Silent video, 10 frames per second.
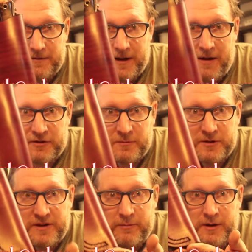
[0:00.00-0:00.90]
Thank you ever so
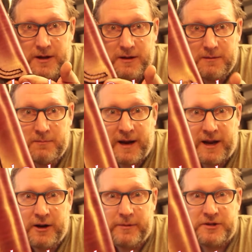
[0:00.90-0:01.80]
much, everybody,
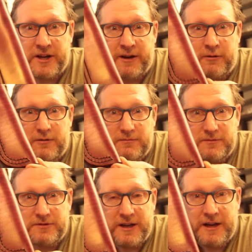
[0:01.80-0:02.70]
backing up the channel,
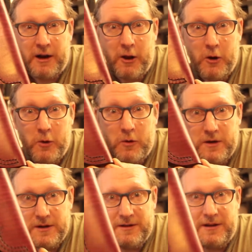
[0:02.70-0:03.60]
saying hello,
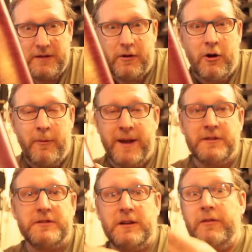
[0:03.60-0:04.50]
leaving
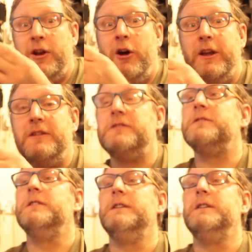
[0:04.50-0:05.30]
comments, leaving likes.